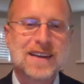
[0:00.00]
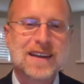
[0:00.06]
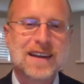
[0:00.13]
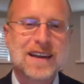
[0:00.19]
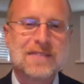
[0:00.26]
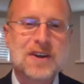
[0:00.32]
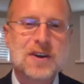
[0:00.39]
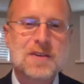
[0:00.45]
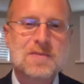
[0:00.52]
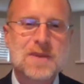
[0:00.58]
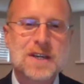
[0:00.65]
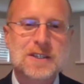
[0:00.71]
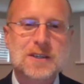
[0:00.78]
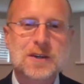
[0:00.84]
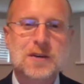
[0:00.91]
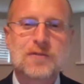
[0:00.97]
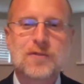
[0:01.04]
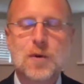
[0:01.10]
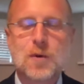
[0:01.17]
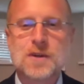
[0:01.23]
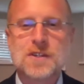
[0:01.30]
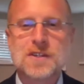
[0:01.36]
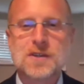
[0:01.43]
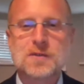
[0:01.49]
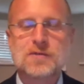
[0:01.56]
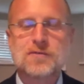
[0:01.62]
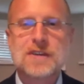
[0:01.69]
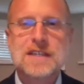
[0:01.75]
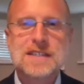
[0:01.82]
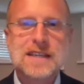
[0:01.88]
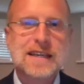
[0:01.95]
I very much look forward to
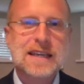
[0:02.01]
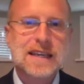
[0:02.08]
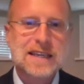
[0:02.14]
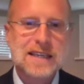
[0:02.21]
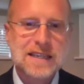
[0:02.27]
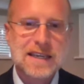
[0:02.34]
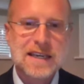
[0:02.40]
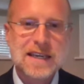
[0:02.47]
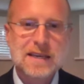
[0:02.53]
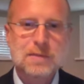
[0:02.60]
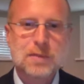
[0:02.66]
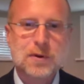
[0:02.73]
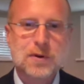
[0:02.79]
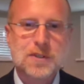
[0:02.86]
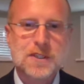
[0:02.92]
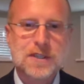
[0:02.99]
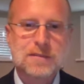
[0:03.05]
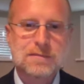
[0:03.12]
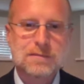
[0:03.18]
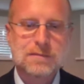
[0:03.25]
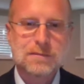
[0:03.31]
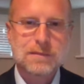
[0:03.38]
visiting India in person